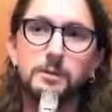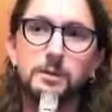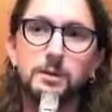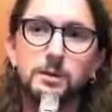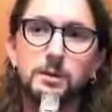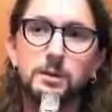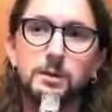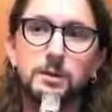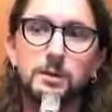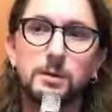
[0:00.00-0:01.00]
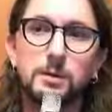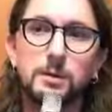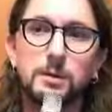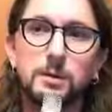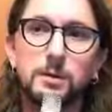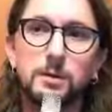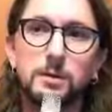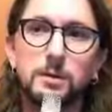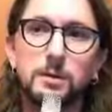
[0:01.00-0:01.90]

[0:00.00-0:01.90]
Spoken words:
No one is speaking in this clip.